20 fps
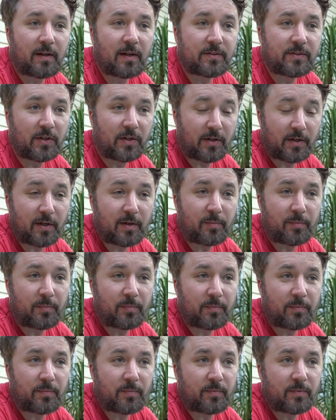It's a good
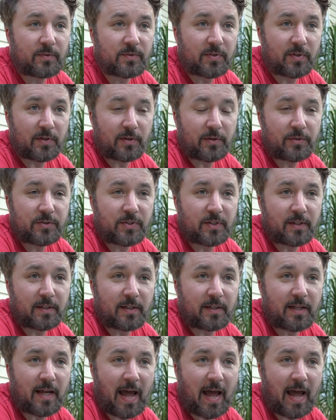solution